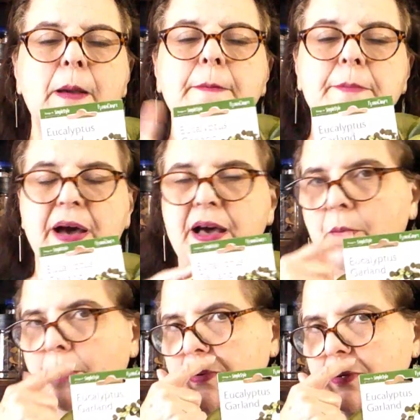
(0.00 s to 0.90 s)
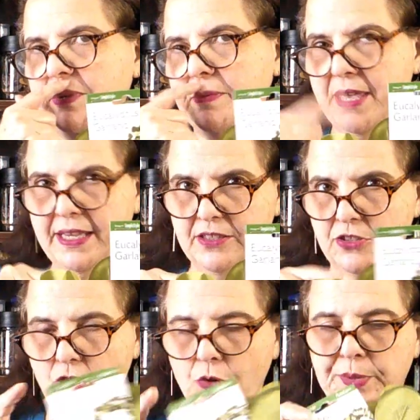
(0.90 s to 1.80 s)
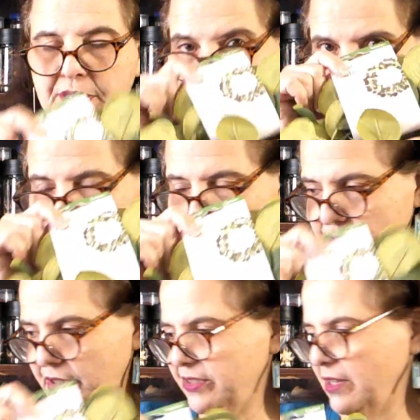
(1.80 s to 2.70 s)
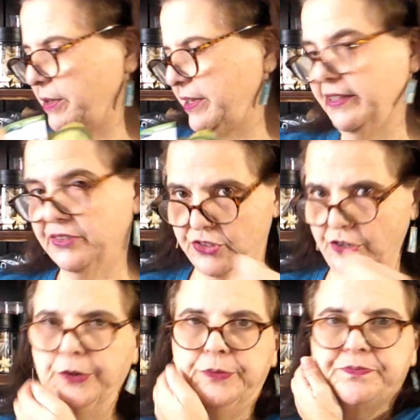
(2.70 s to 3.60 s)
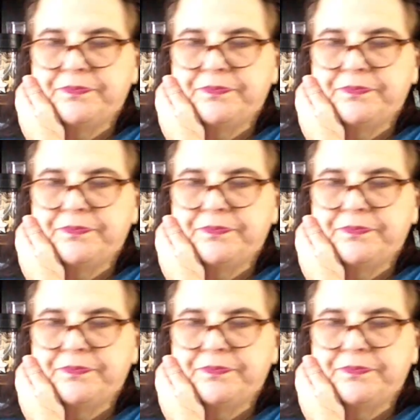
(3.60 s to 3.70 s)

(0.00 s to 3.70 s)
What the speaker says: But we will be making a topiary using some of this, so